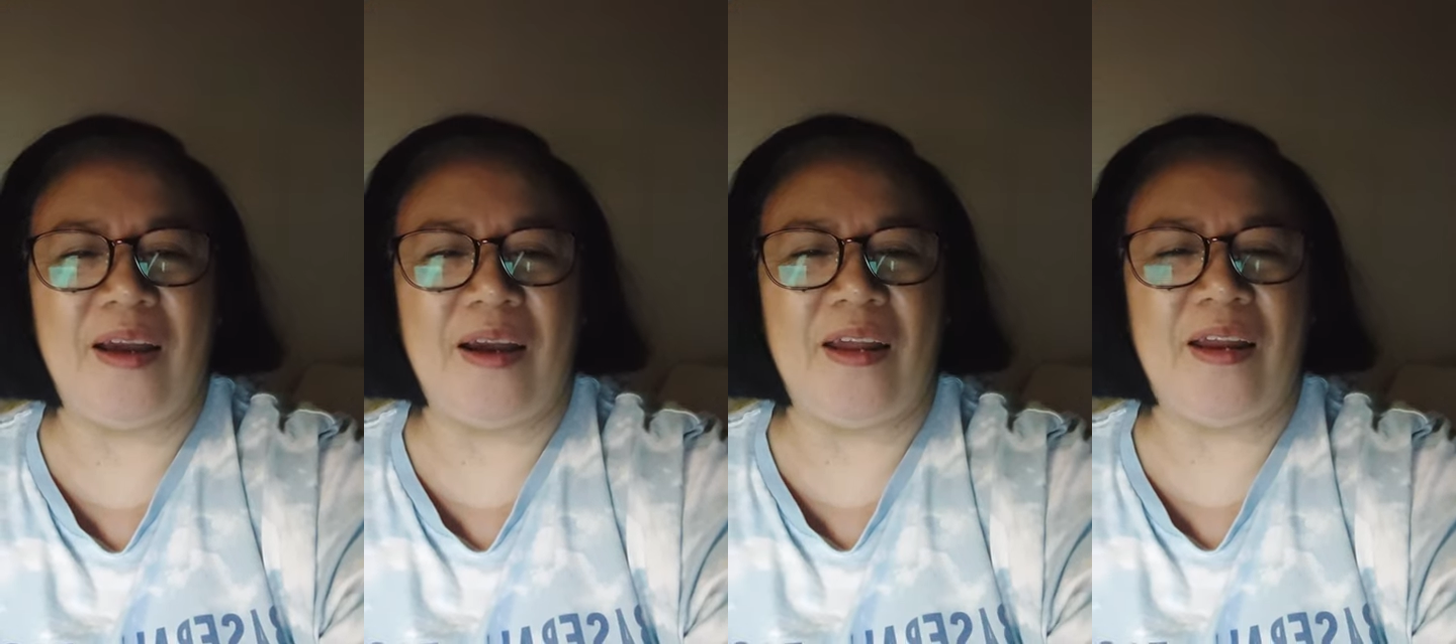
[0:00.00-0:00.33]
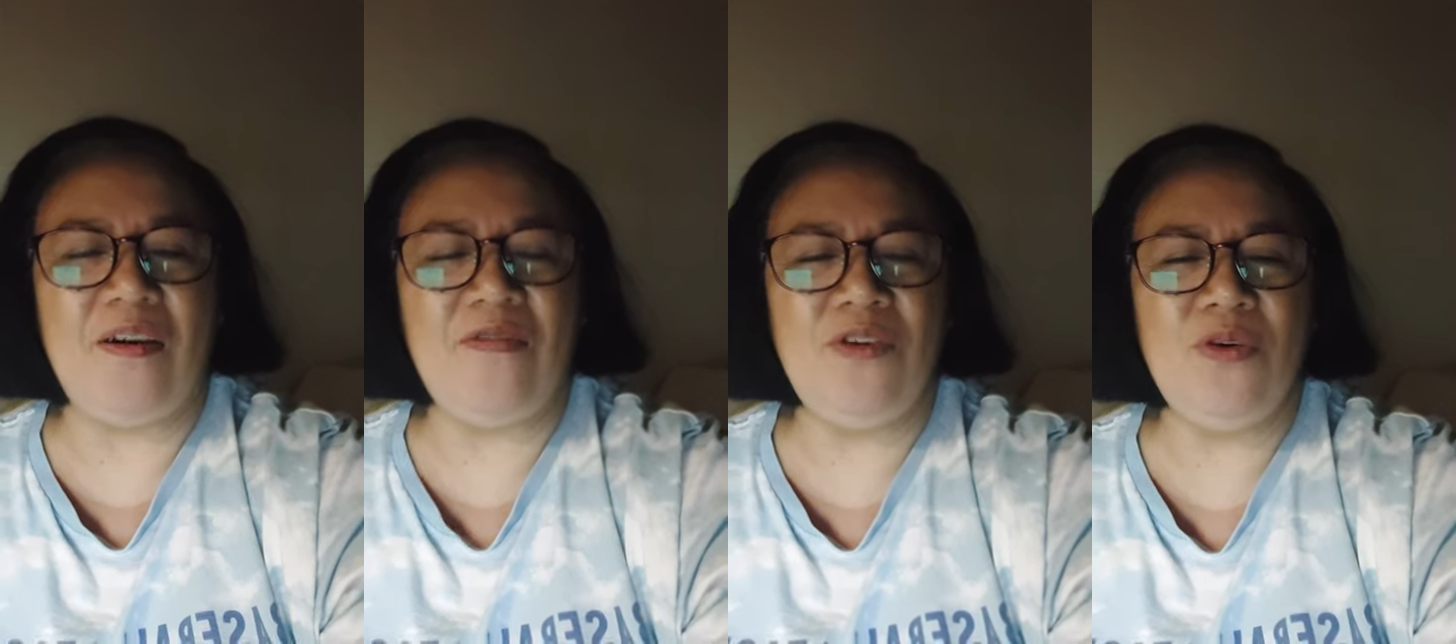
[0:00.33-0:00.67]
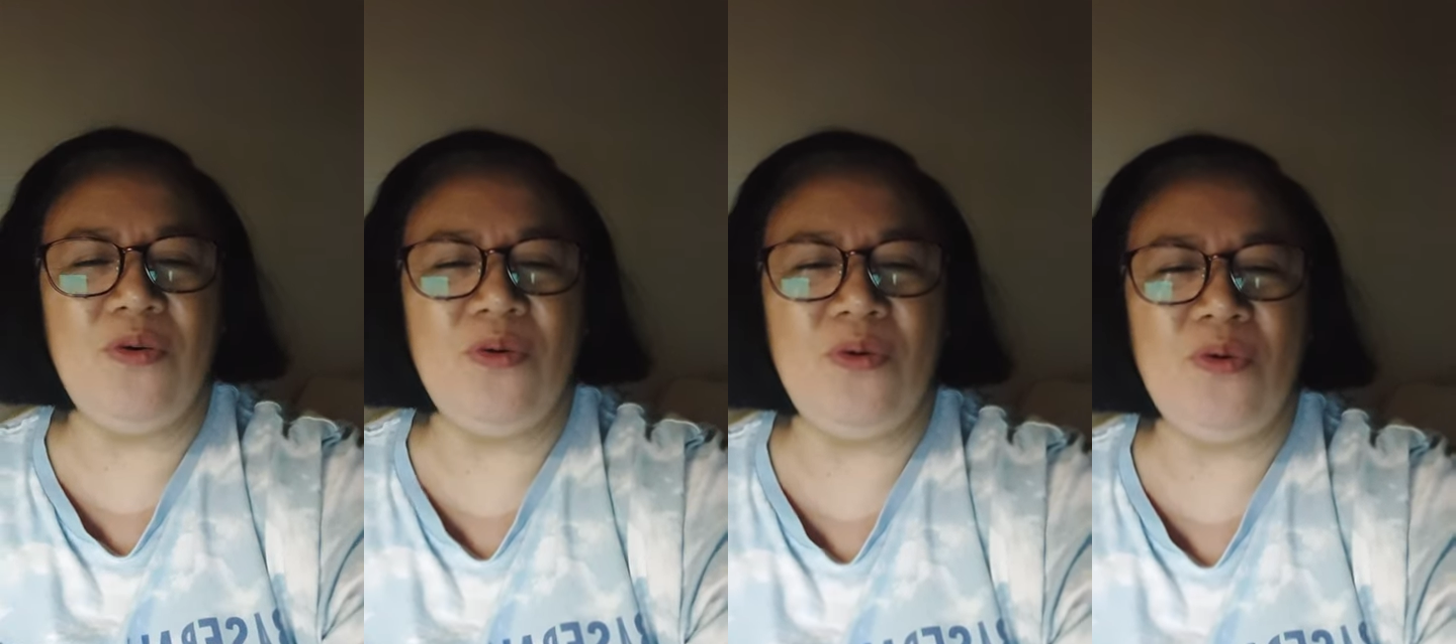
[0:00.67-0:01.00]
I love
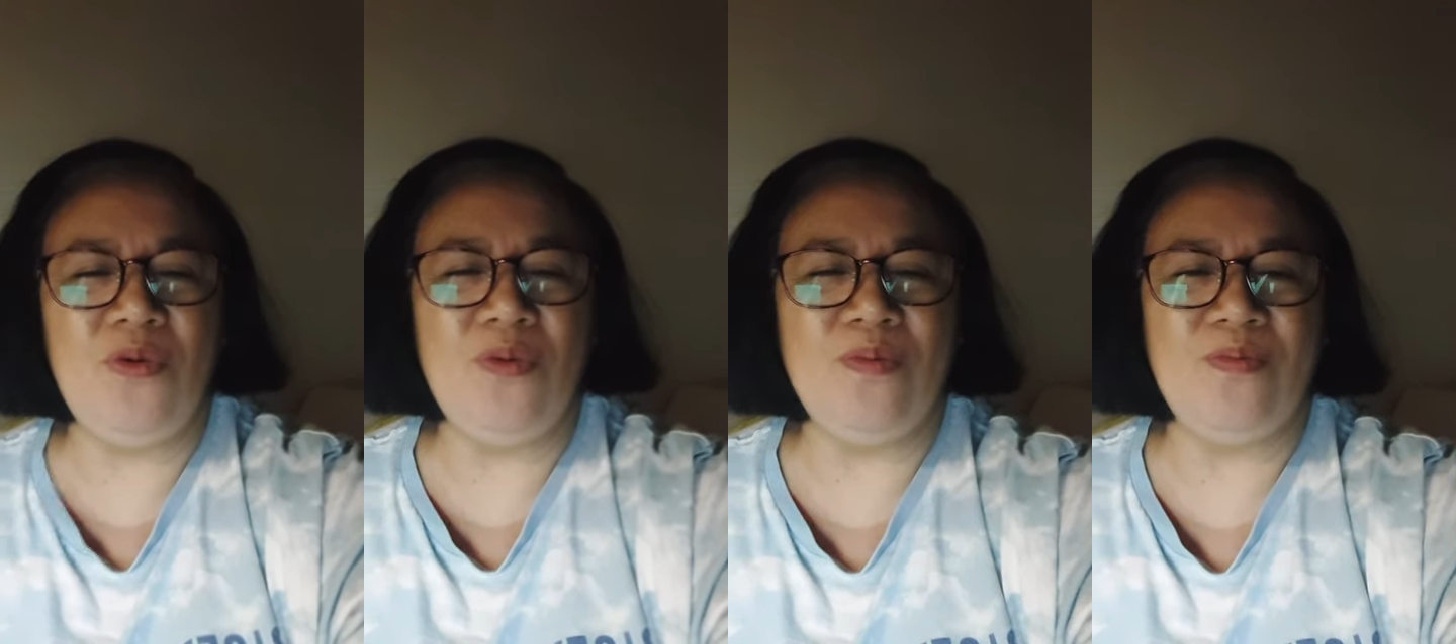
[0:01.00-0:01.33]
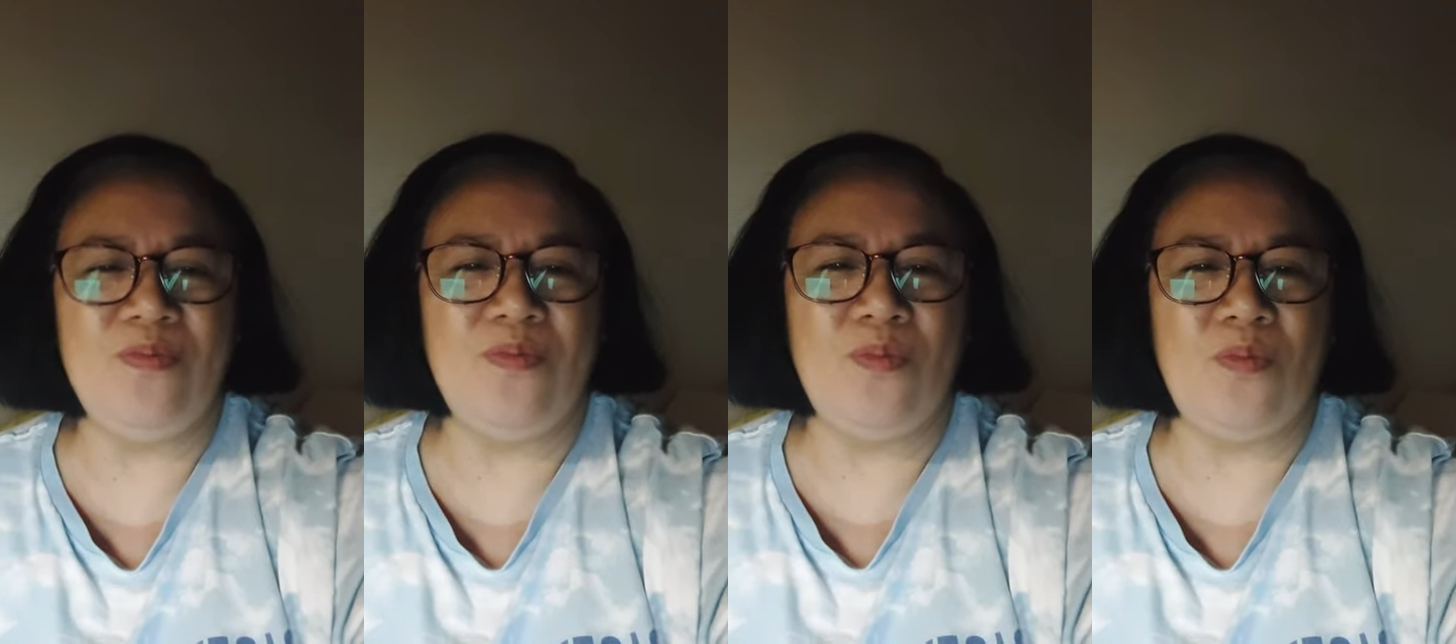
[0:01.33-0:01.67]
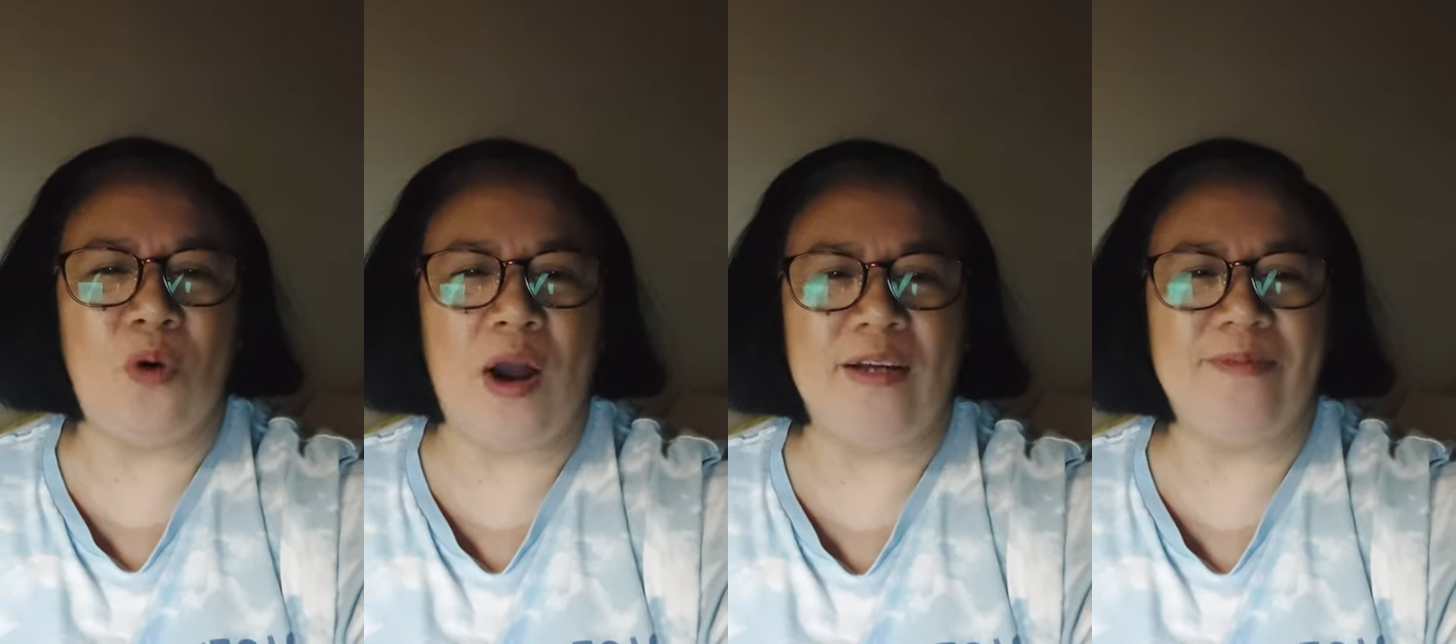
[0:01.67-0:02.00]
you.
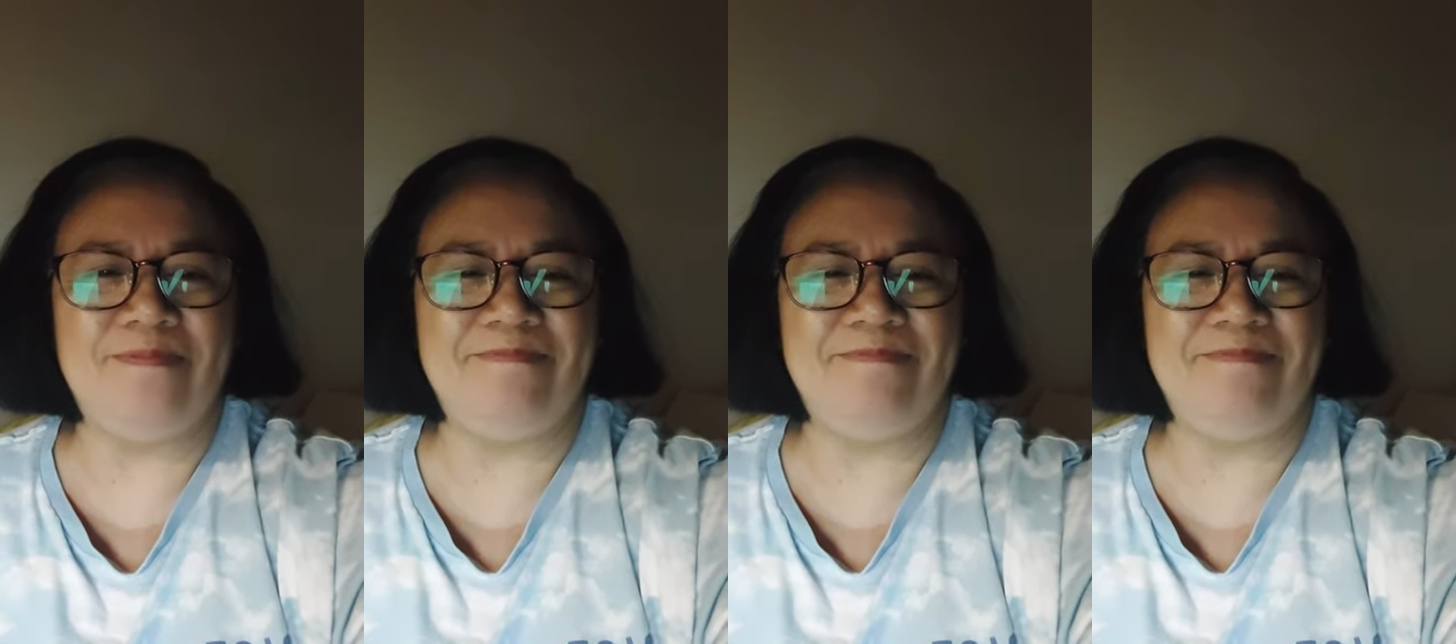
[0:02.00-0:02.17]
Mwah.